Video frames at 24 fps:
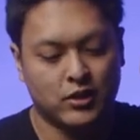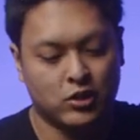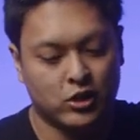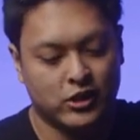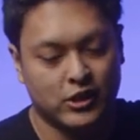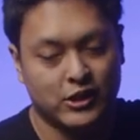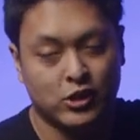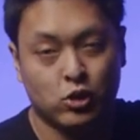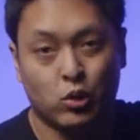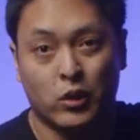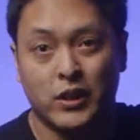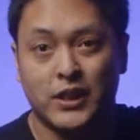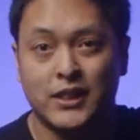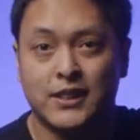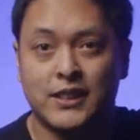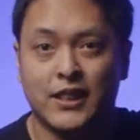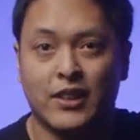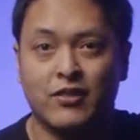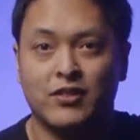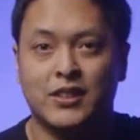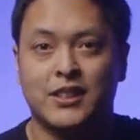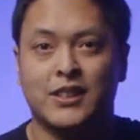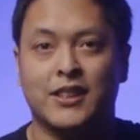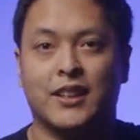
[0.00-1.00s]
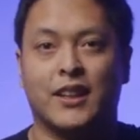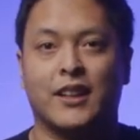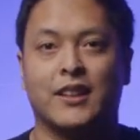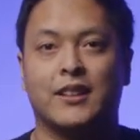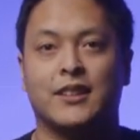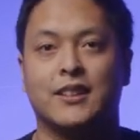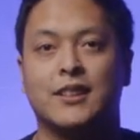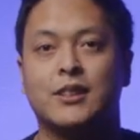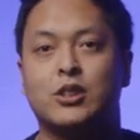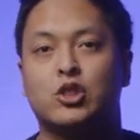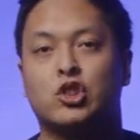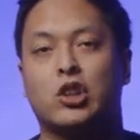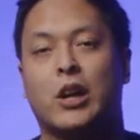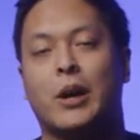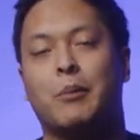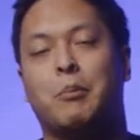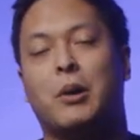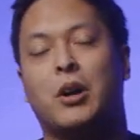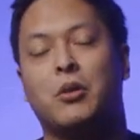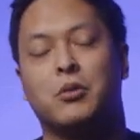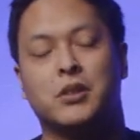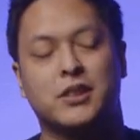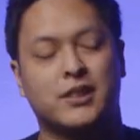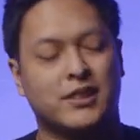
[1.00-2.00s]
in 2017, and this
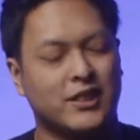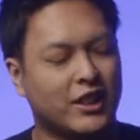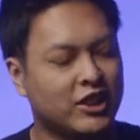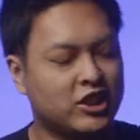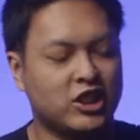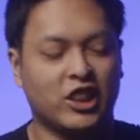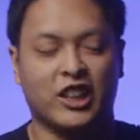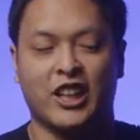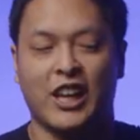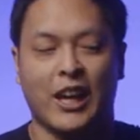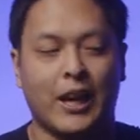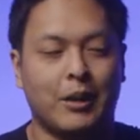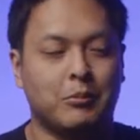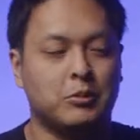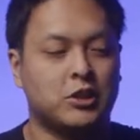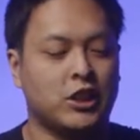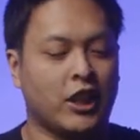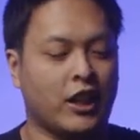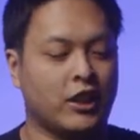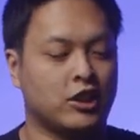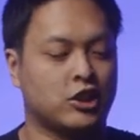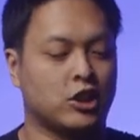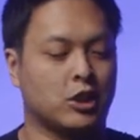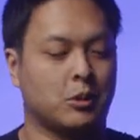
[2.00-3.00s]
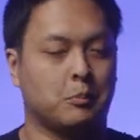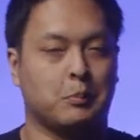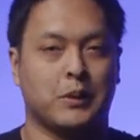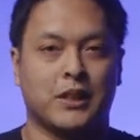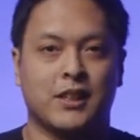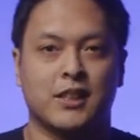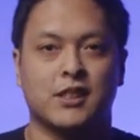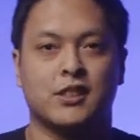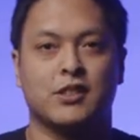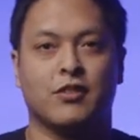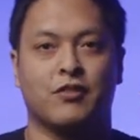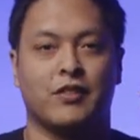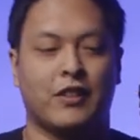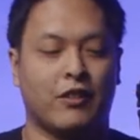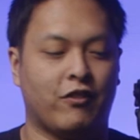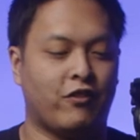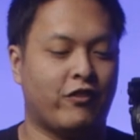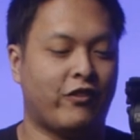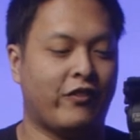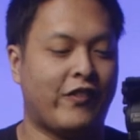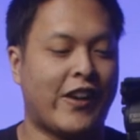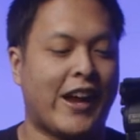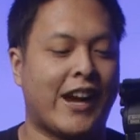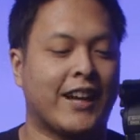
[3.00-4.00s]
tripod was such a game changer because of the
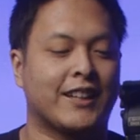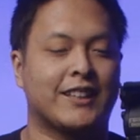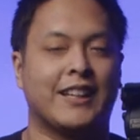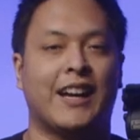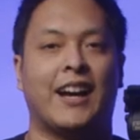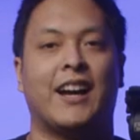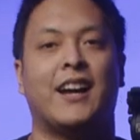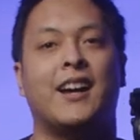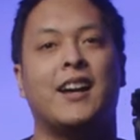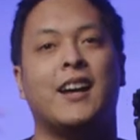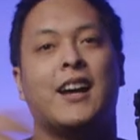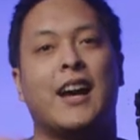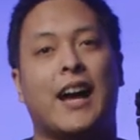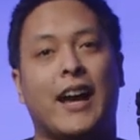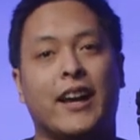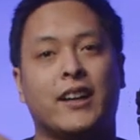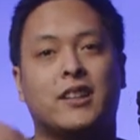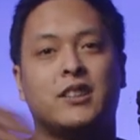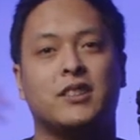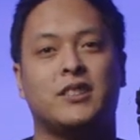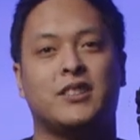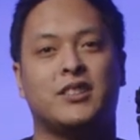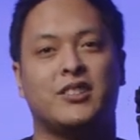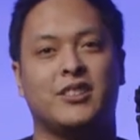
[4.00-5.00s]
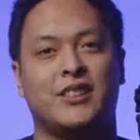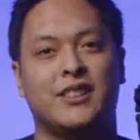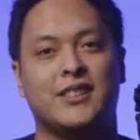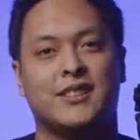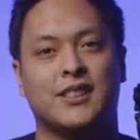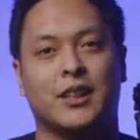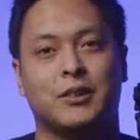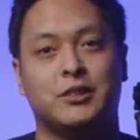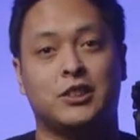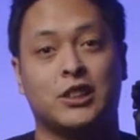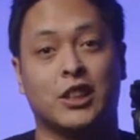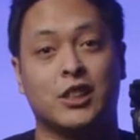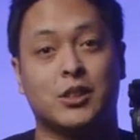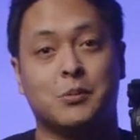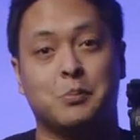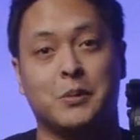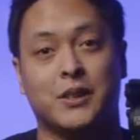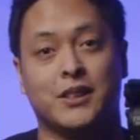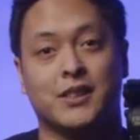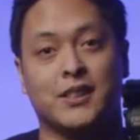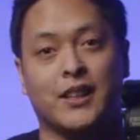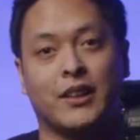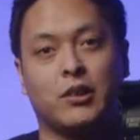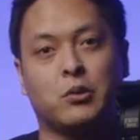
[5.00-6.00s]
fact that I could do these
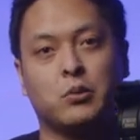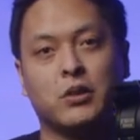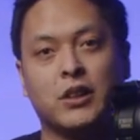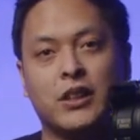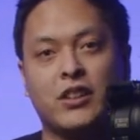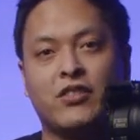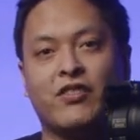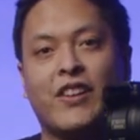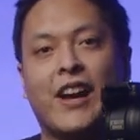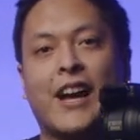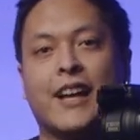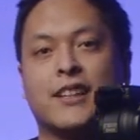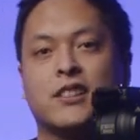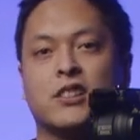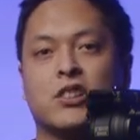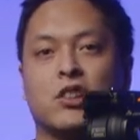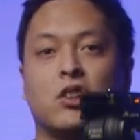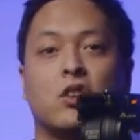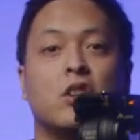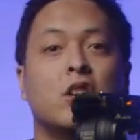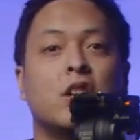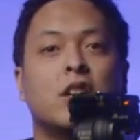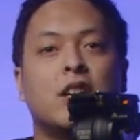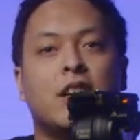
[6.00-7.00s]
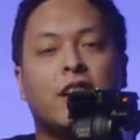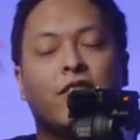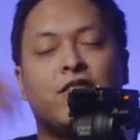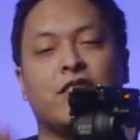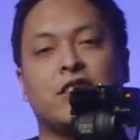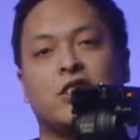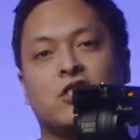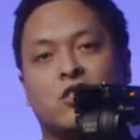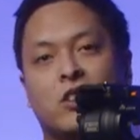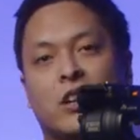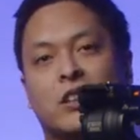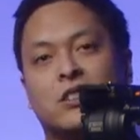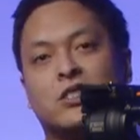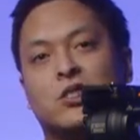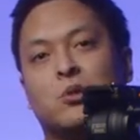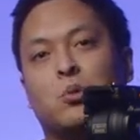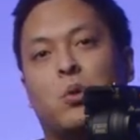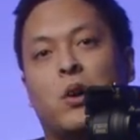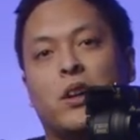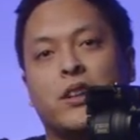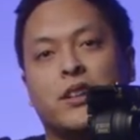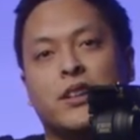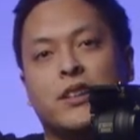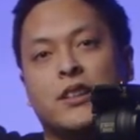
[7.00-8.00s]
adjustments like really fast. So if a director
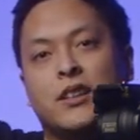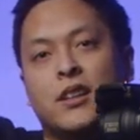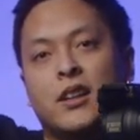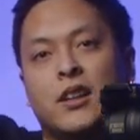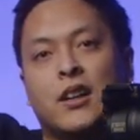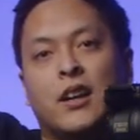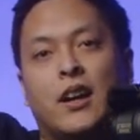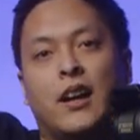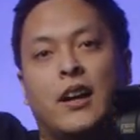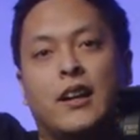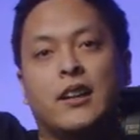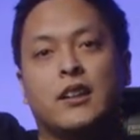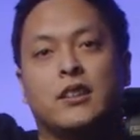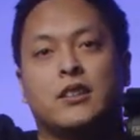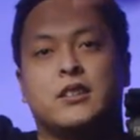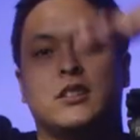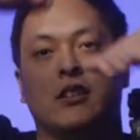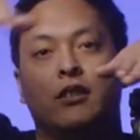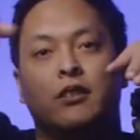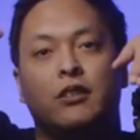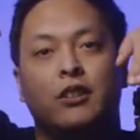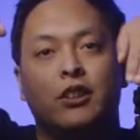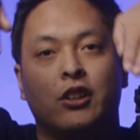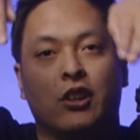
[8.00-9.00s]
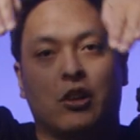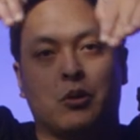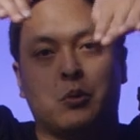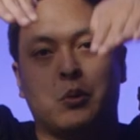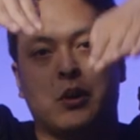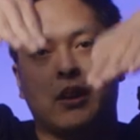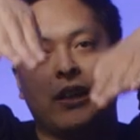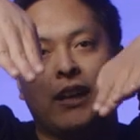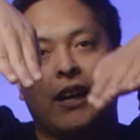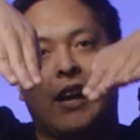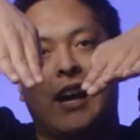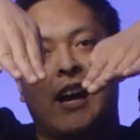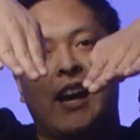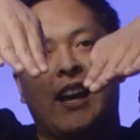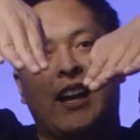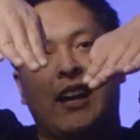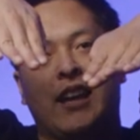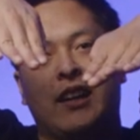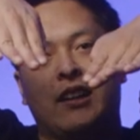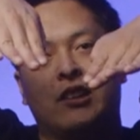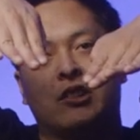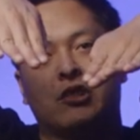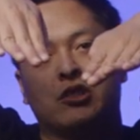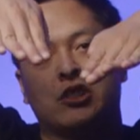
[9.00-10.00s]
wanted a, you know, really high
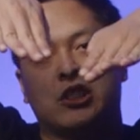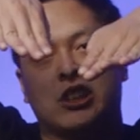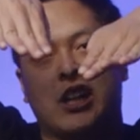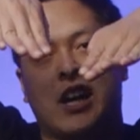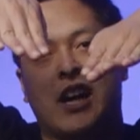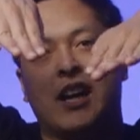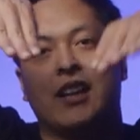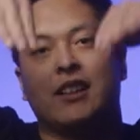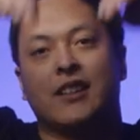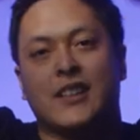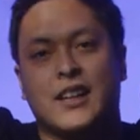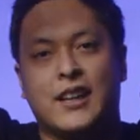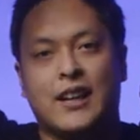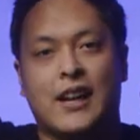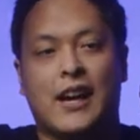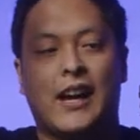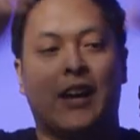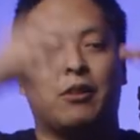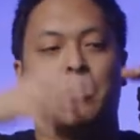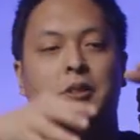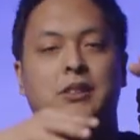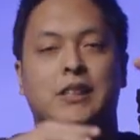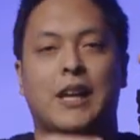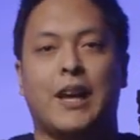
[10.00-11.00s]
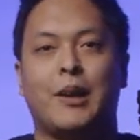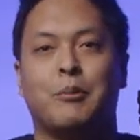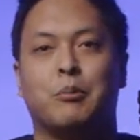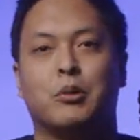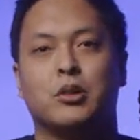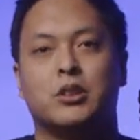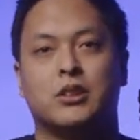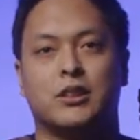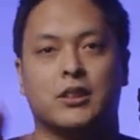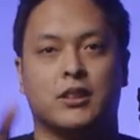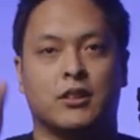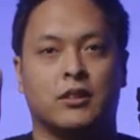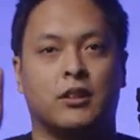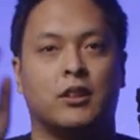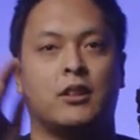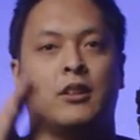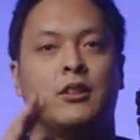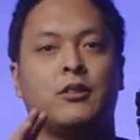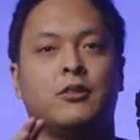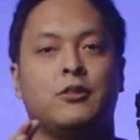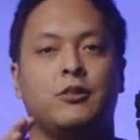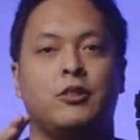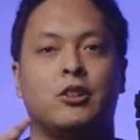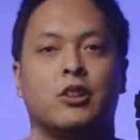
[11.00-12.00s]
angle shot, then I was able to,
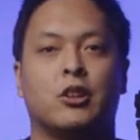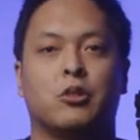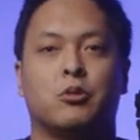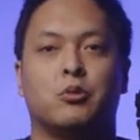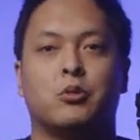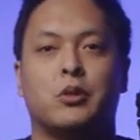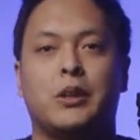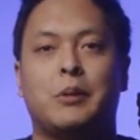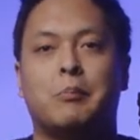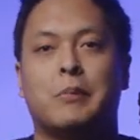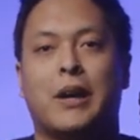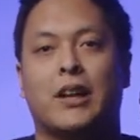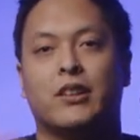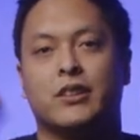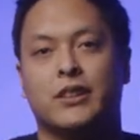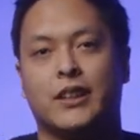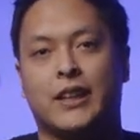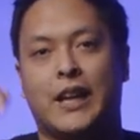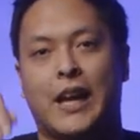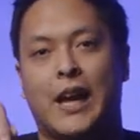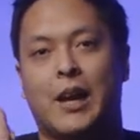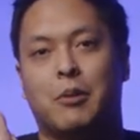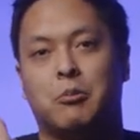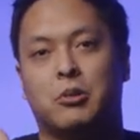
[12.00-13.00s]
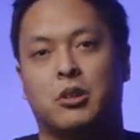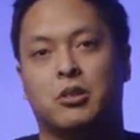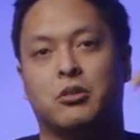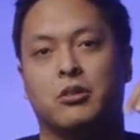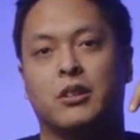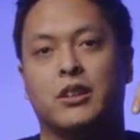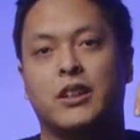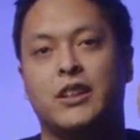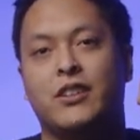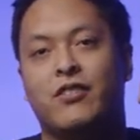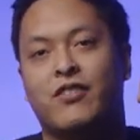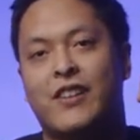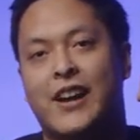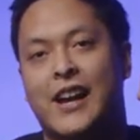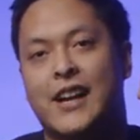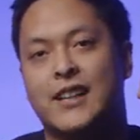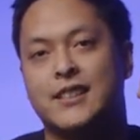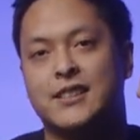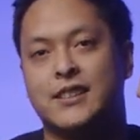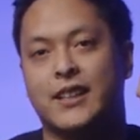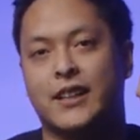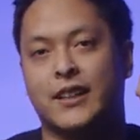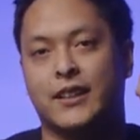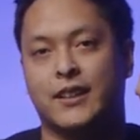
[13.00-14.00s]
you know, remount the camera really
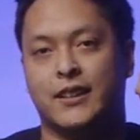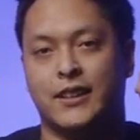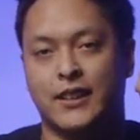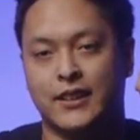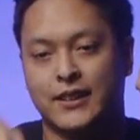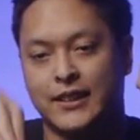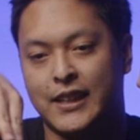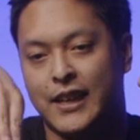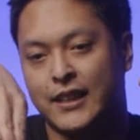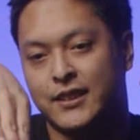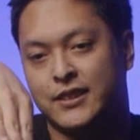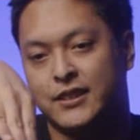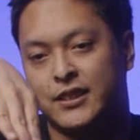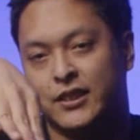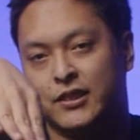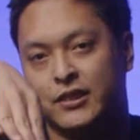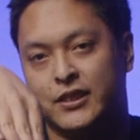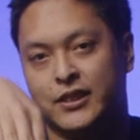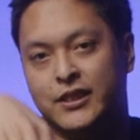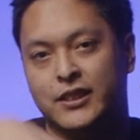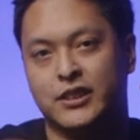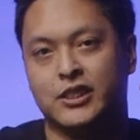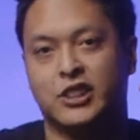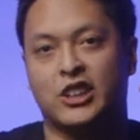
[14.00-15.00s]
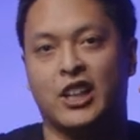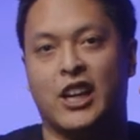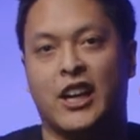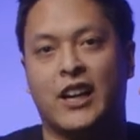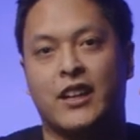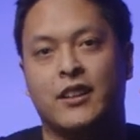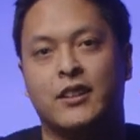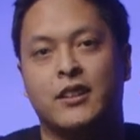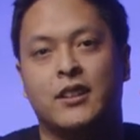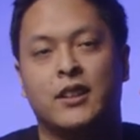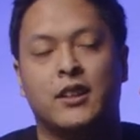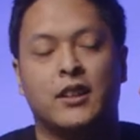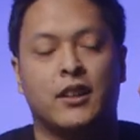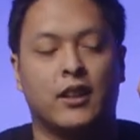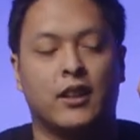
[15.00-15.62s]
fast and get that tilted shot.